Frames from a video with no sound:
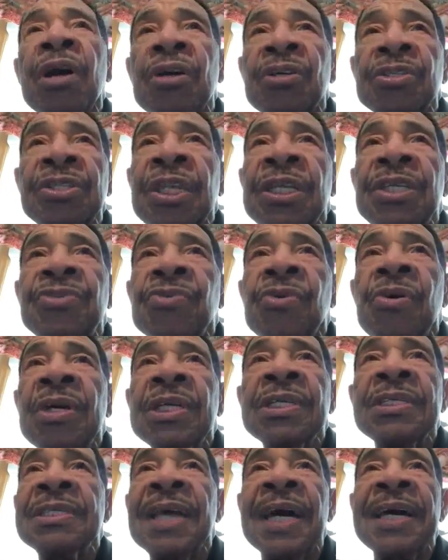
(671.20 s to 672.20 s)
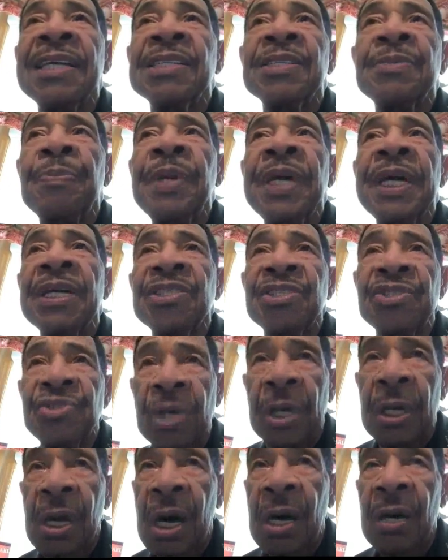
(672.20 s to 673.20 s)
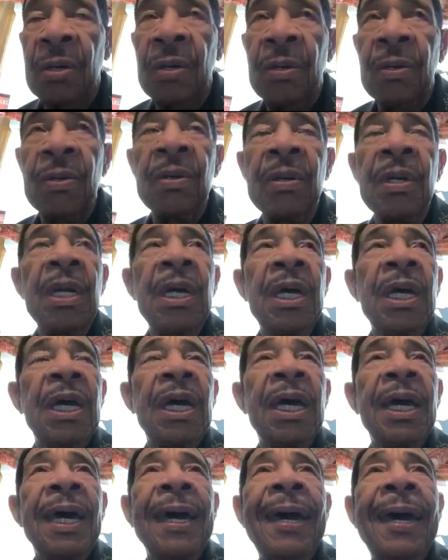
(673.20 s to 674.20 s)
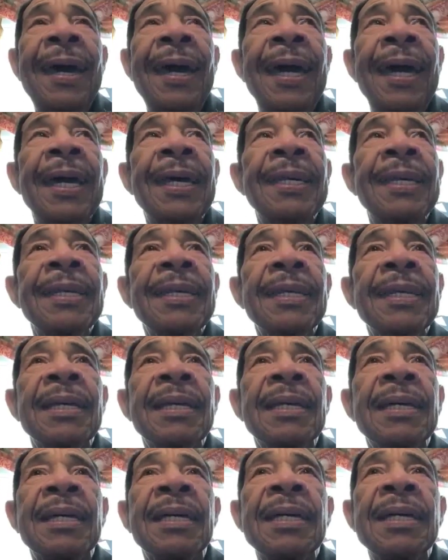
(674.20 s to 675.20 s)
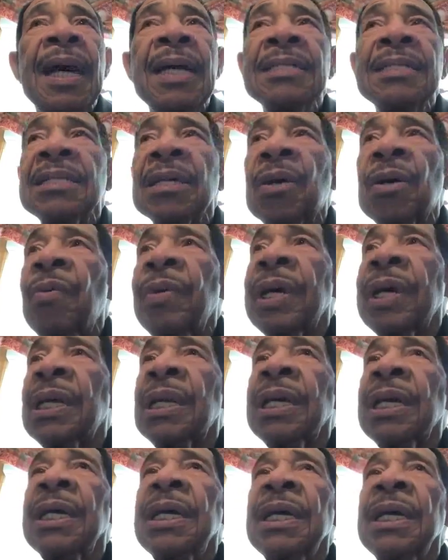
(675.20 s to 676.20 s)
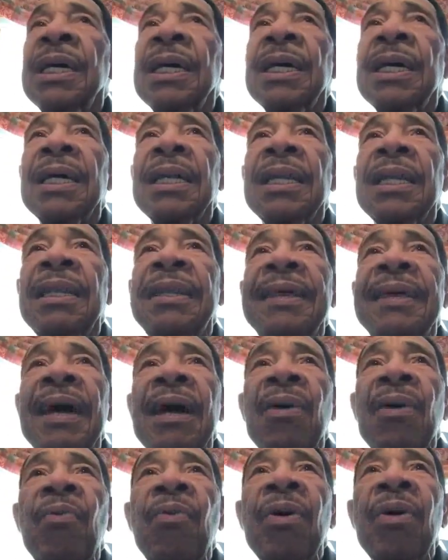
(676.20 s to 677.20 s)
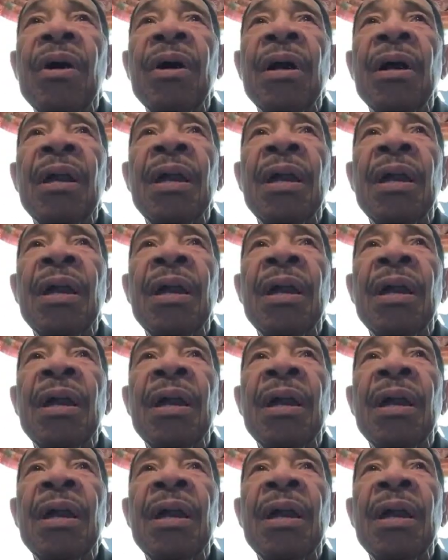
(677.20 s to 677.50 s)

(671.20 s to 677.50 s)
because Detroit is not as big as Chicago. And consequently, there were a